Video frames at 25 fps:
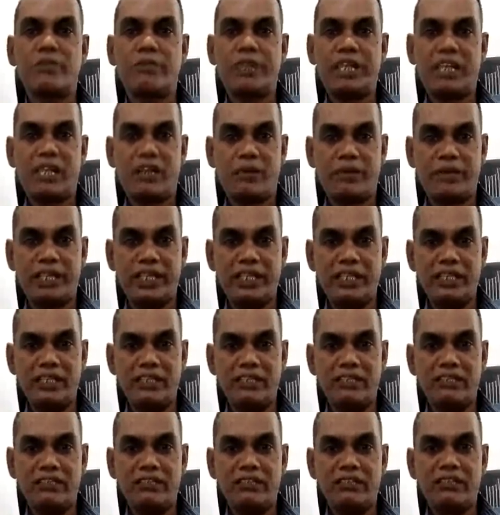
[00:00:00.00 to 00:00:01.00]
a Benami,
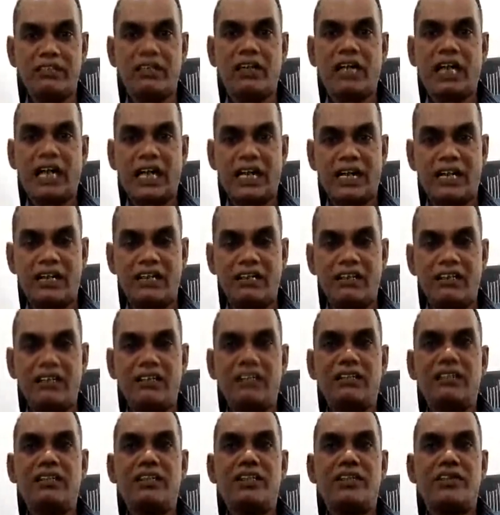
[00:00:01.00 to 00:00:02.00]

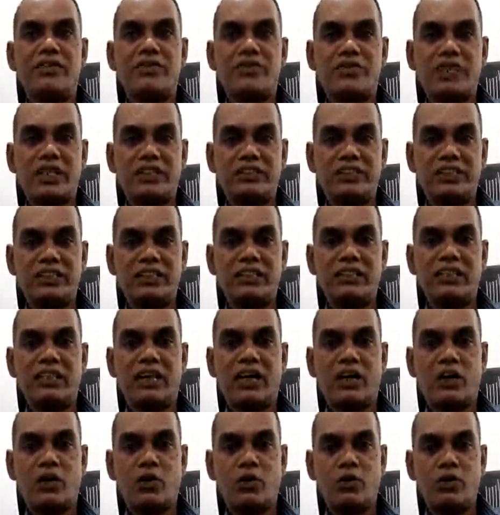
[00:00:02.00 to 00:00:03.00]
and such an
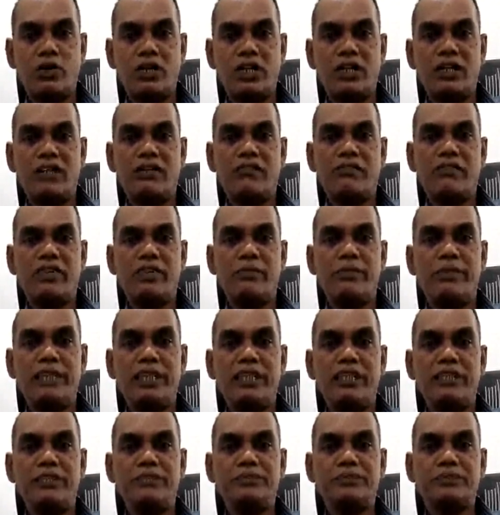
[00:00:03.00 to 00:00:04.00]
account will
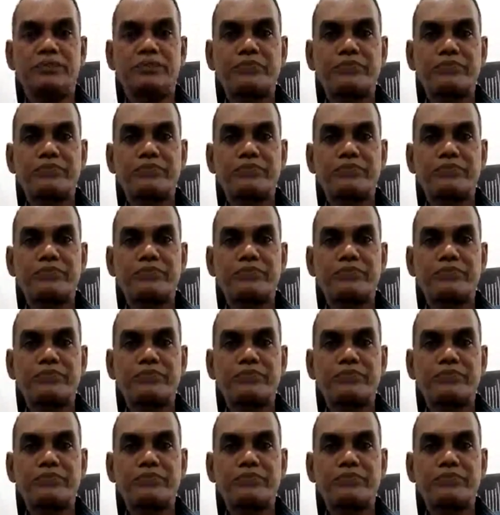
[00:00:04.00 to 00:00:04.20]
be